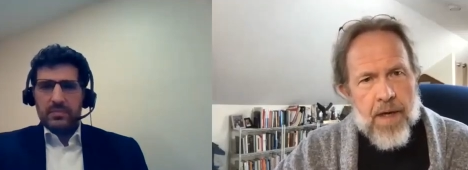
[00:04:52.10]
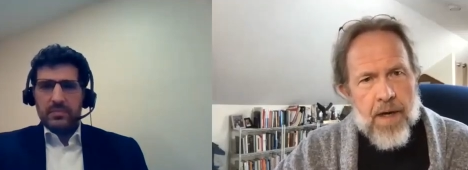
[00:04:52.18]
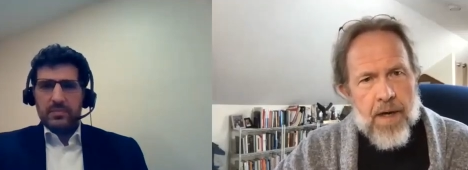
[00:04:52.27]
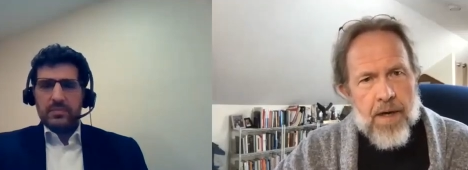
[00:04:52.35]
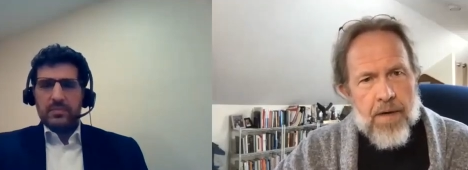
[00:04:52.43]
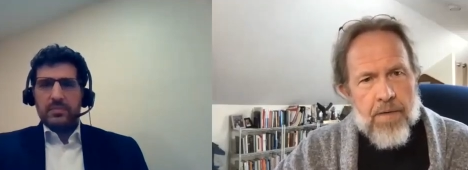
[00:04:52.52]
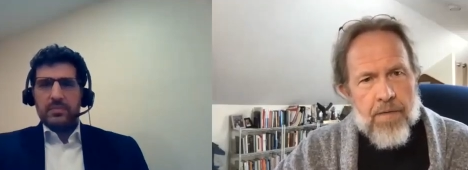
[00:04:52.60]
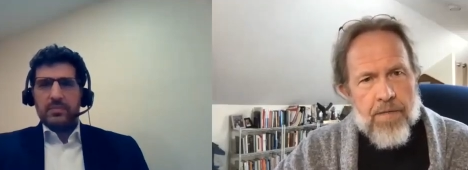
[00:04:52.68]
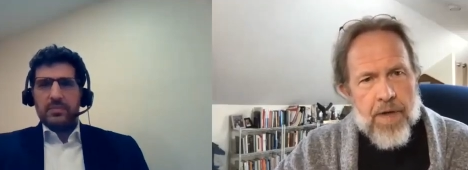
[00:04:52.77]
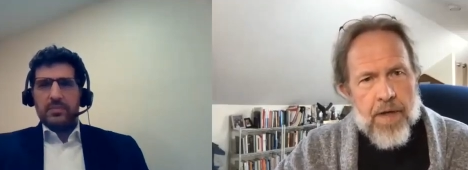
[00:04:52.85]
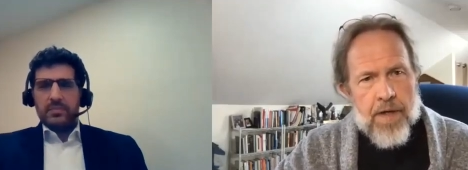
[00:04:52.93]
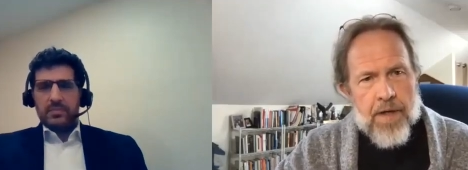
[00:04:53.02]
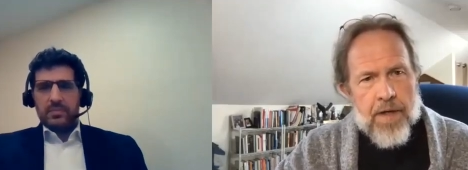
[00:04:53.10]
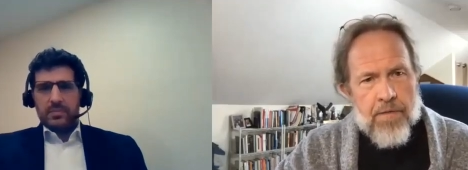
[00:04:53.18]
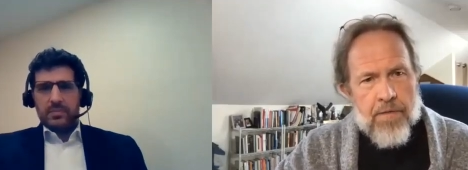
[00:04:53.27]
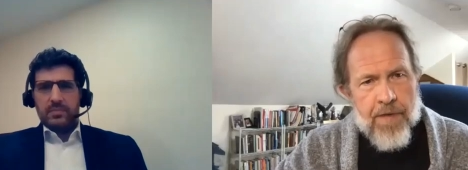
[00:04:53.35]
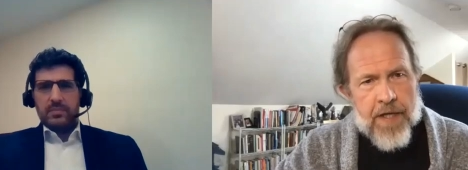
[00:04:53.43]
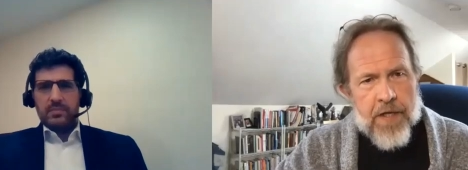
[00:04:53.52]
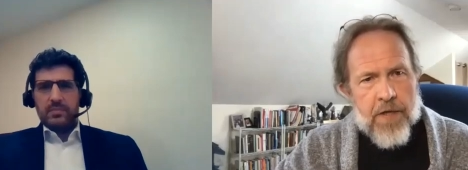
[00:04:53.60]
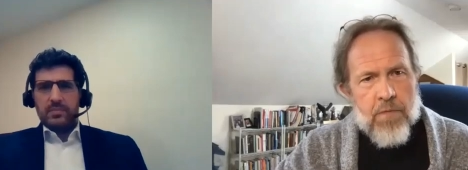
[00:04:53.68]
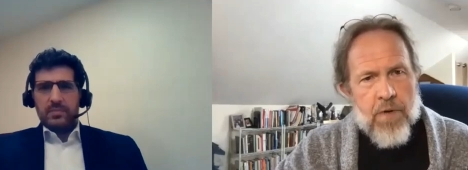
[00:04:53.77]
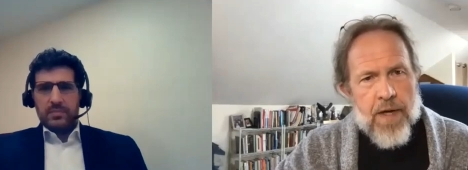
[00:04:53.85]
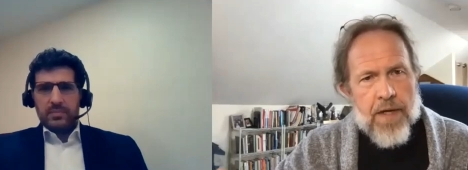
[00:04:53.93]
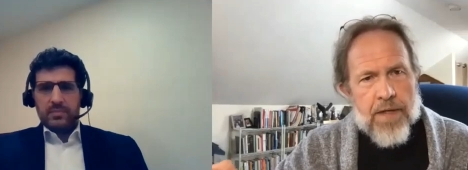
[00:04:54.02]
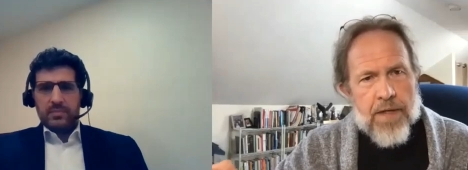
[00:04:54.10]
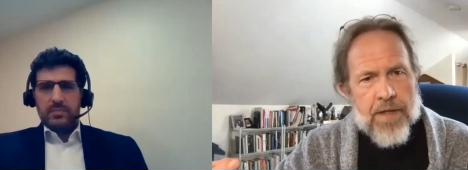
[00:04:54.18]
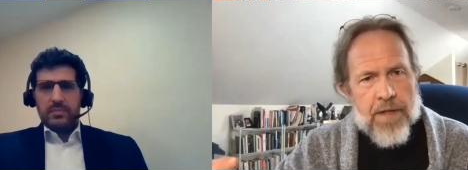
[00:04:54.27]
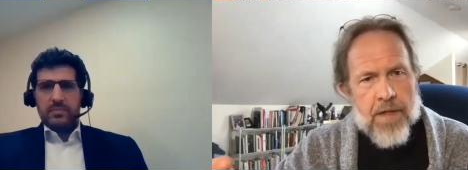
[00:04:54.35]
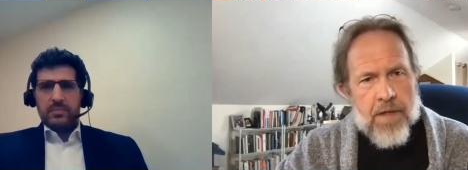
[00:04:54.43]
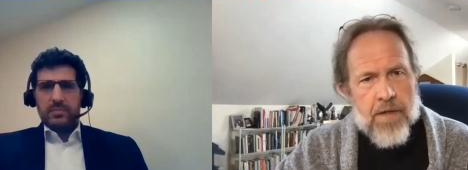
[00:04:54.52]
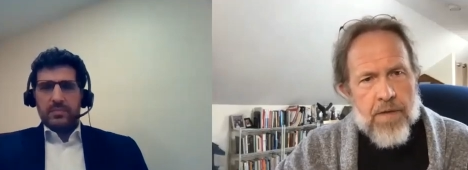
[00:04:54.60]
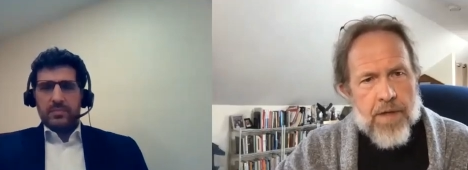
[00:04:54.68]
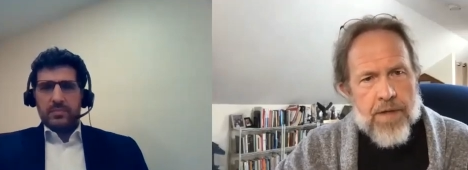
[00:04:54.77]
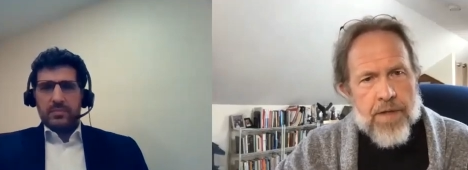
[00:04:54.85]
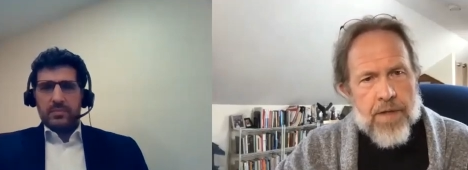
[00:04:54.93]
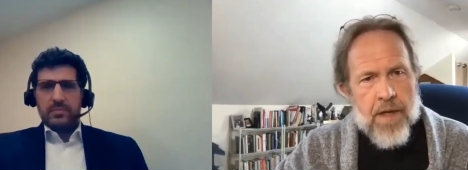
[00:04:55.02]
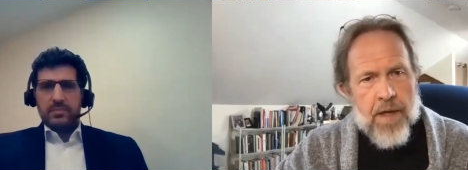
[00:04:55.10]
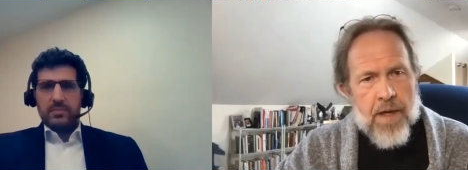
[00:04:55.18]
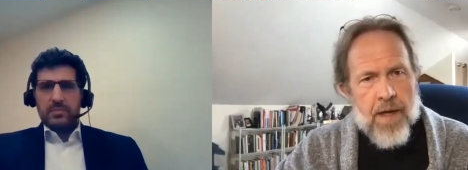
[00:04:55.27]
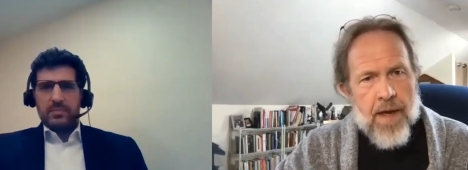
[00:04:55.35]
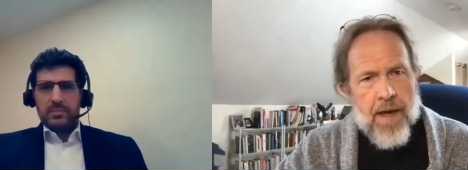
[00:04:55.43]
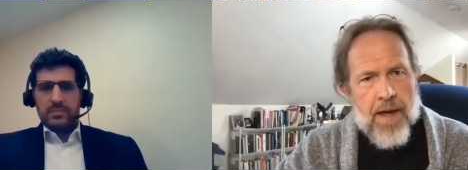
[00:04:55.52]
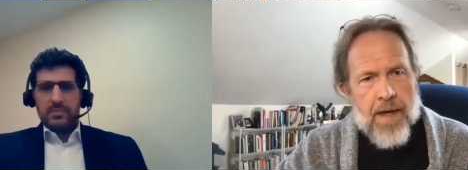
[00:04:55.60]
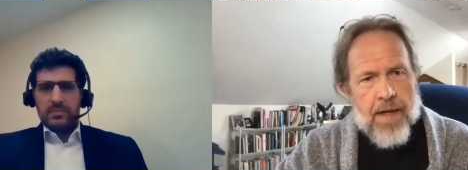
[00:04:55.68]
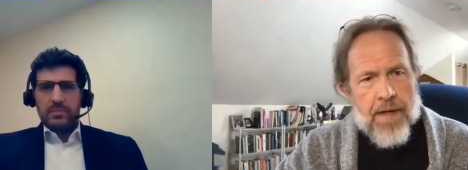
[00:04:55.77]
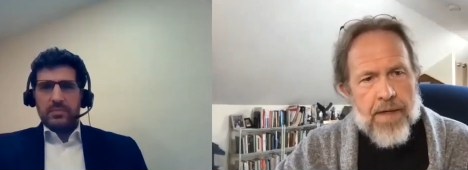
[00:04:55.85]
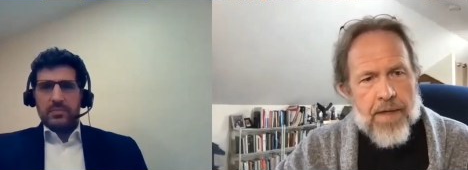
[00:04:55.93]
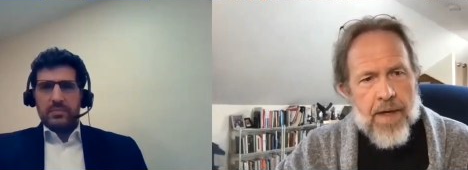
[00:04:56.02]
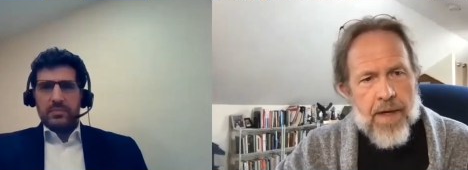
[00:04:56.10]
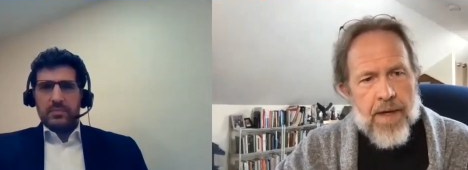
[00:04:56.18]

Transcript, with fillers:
Speaker 1: of infection rates, illness, and